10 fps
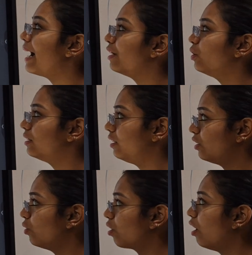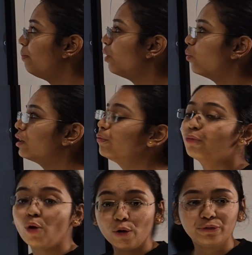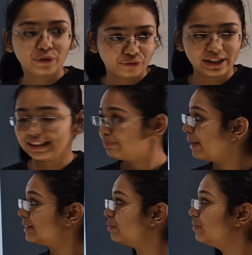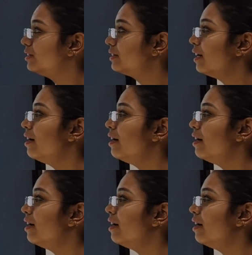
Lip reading: Paleolithic Europe with 450 specimens,